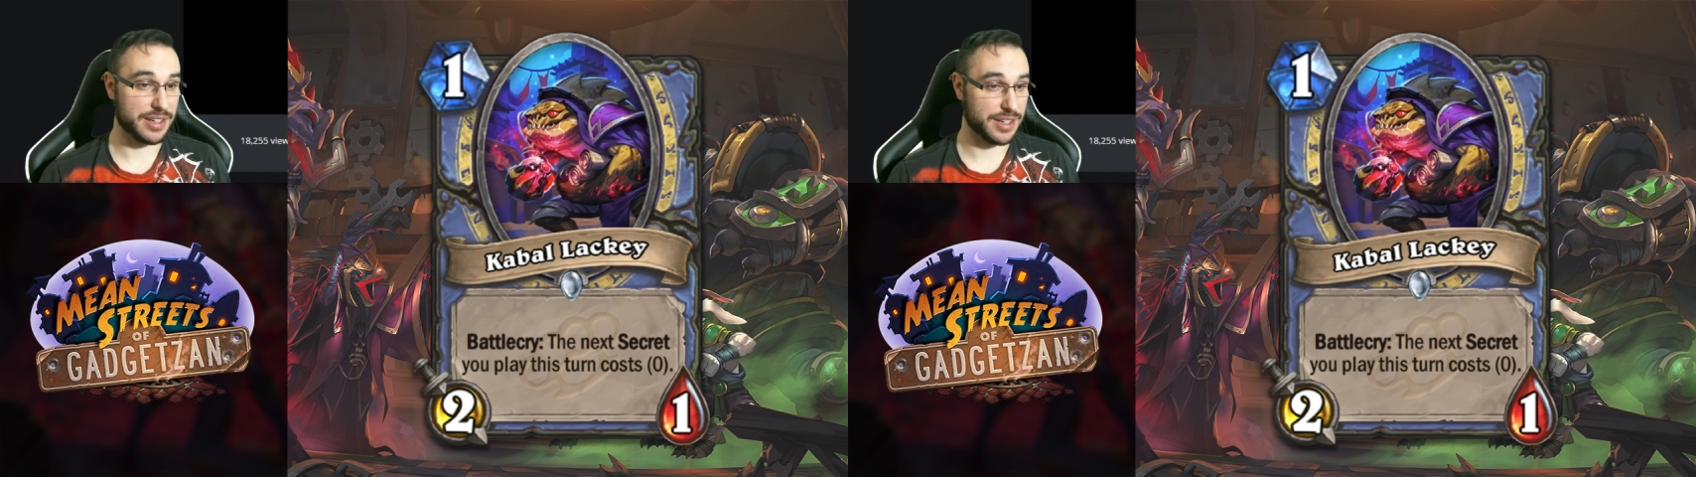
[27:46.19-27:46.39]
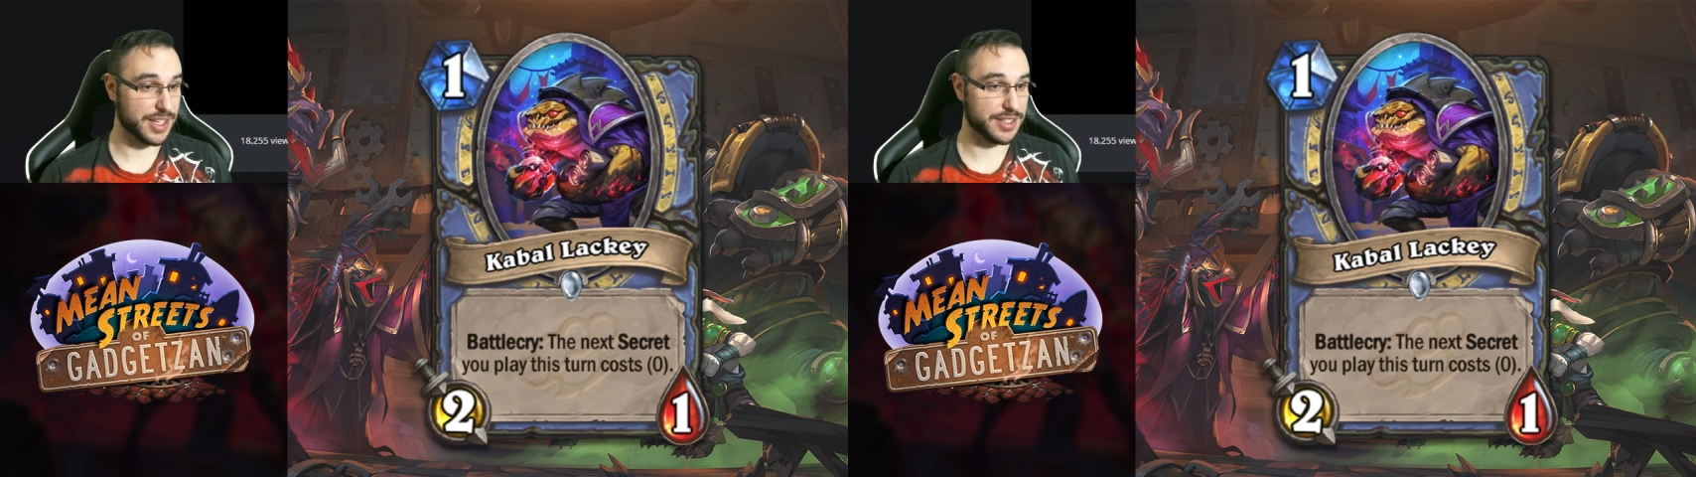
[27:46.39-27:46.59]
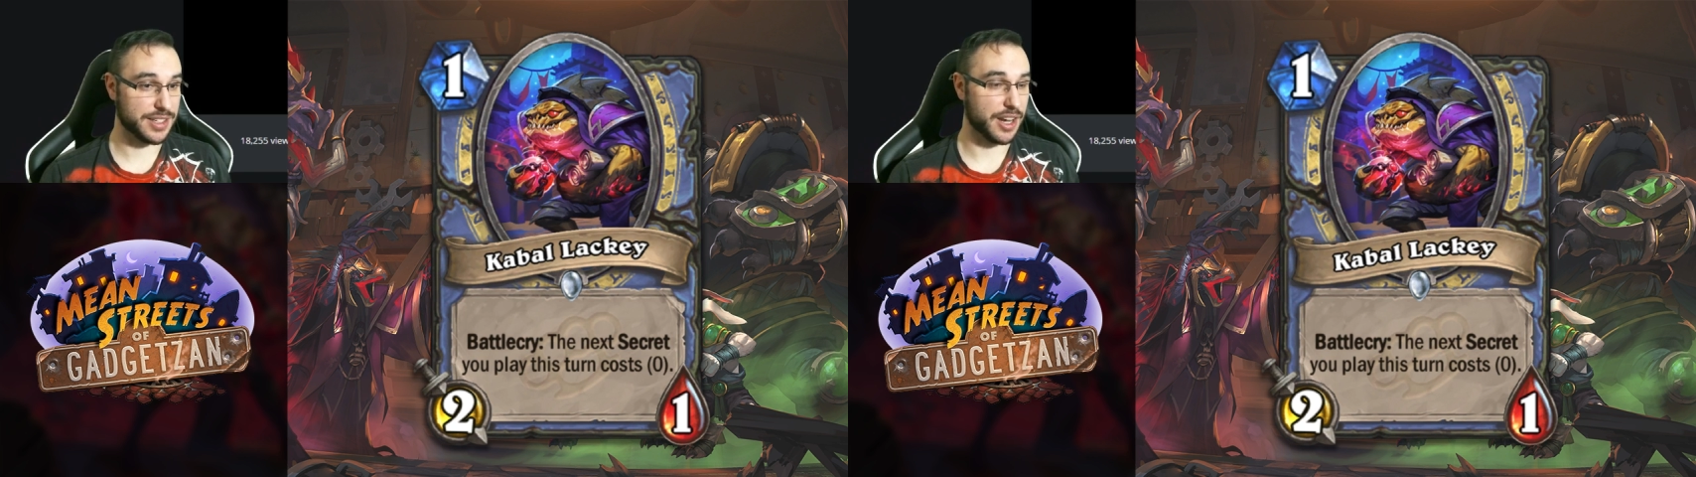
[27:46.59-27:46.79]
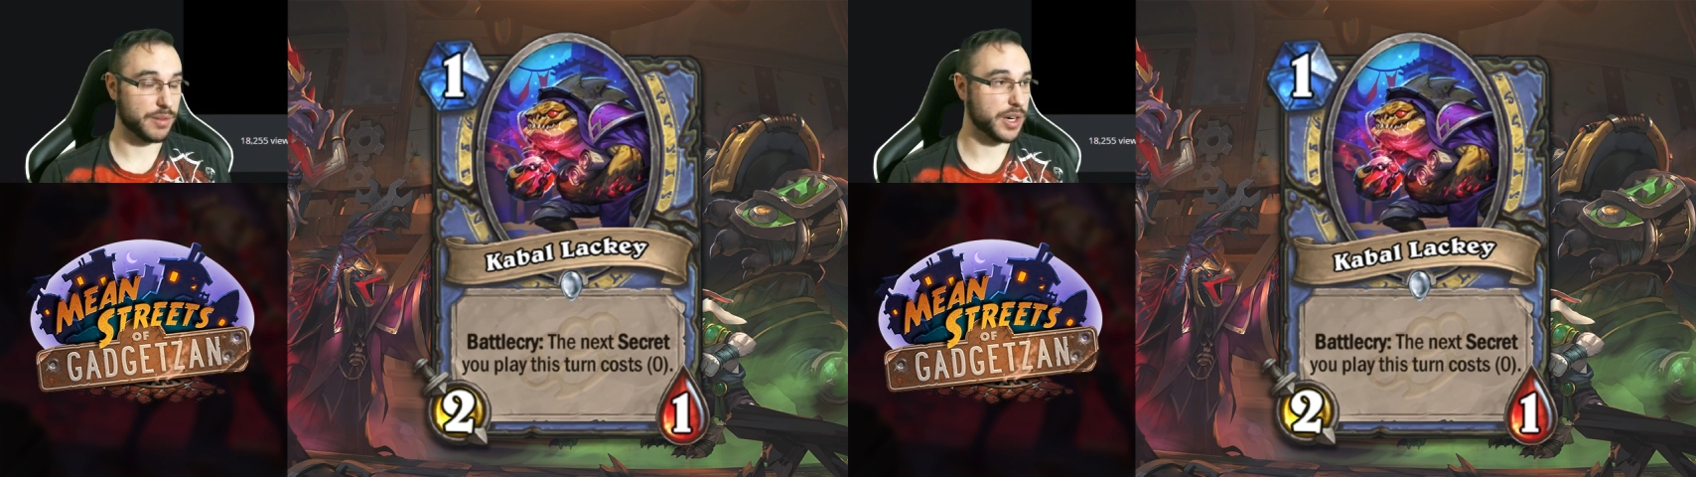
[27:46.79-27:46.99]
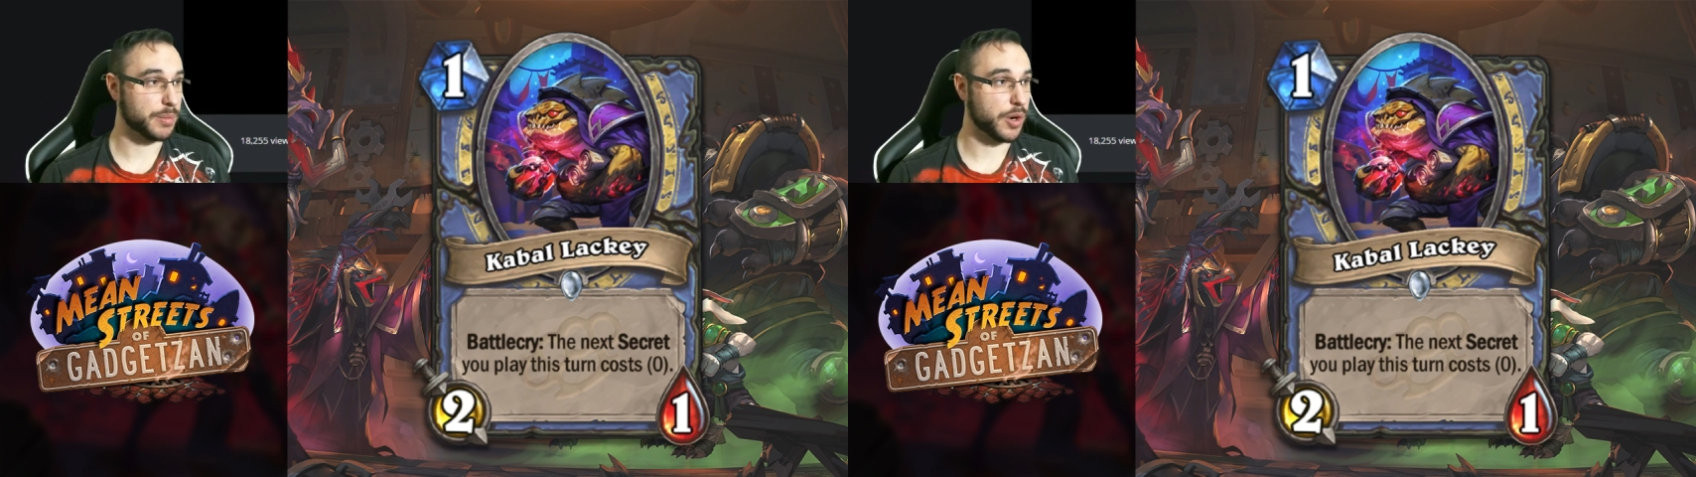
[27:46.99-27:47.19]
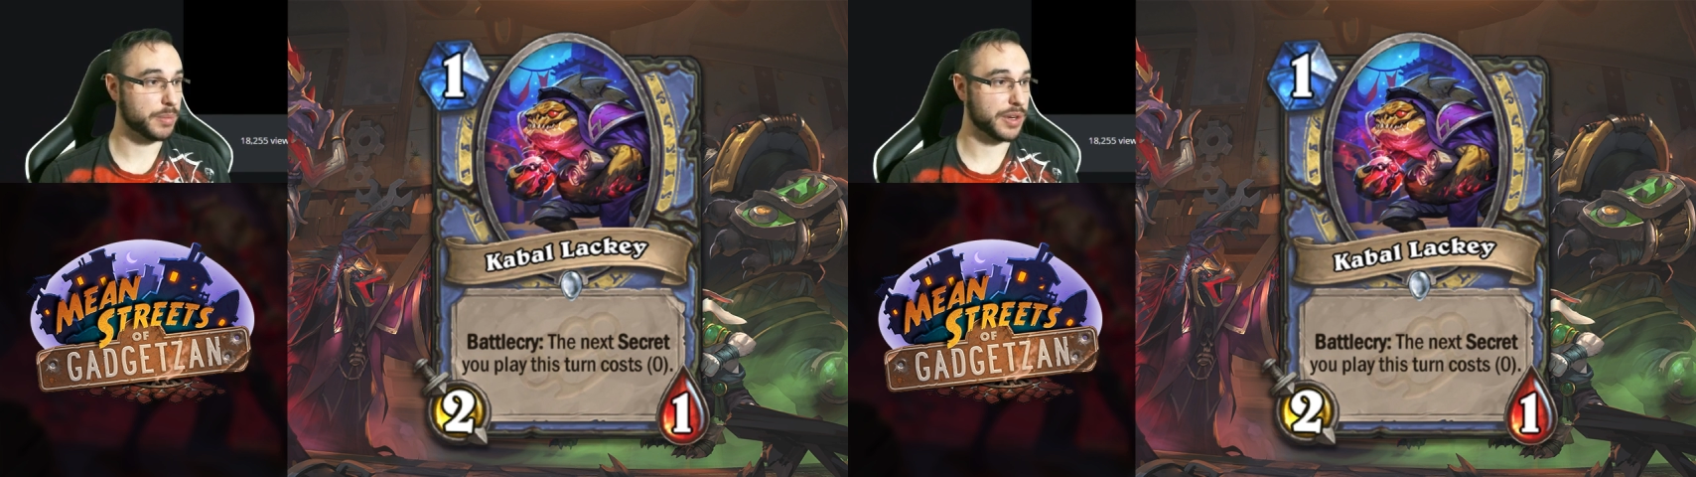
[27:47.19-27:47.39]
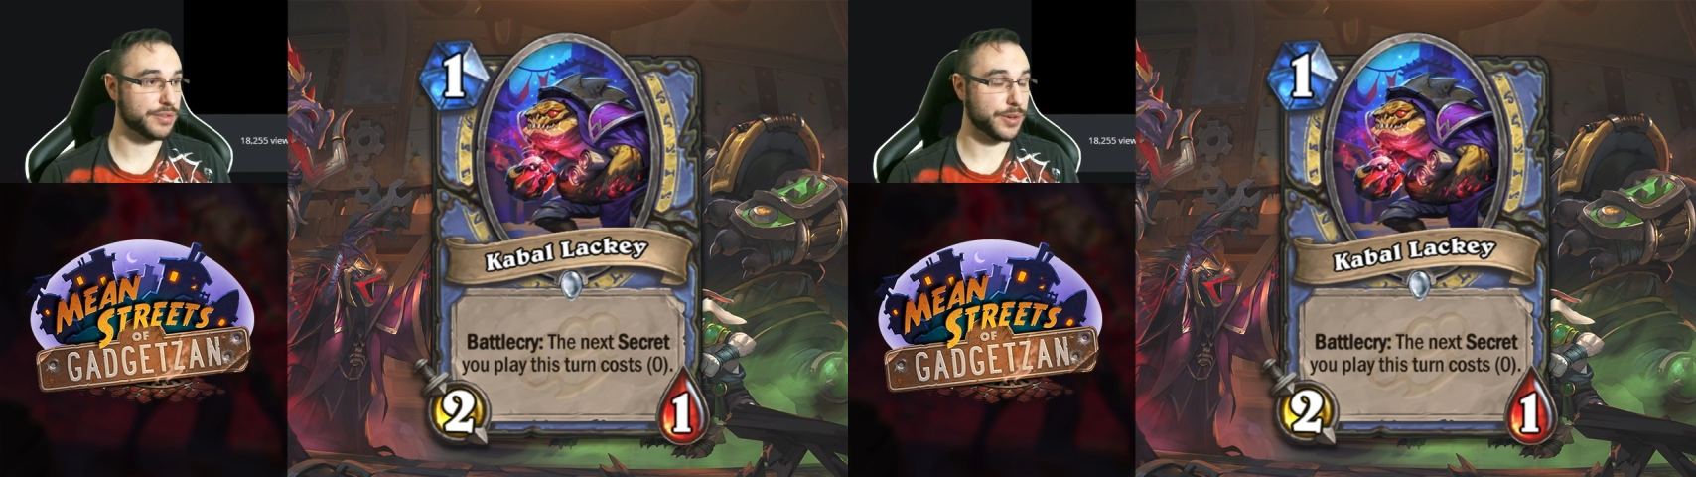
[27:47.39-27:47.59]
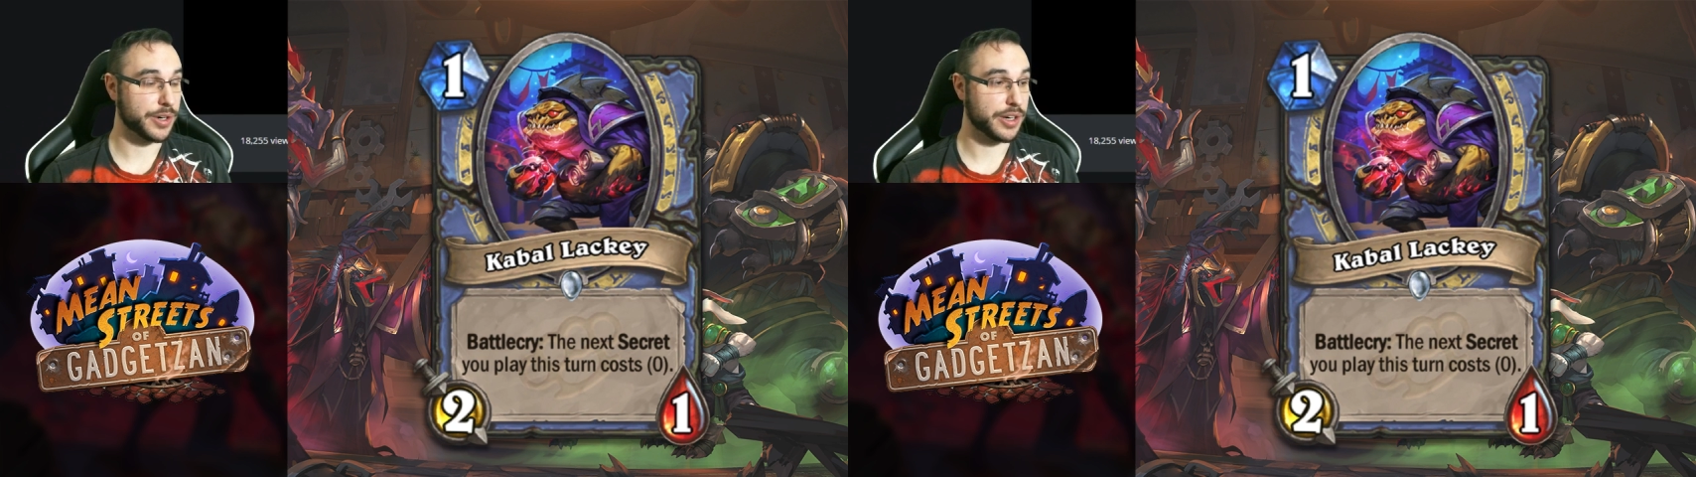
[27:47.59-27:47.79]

and that's kind of what I'm hoping for.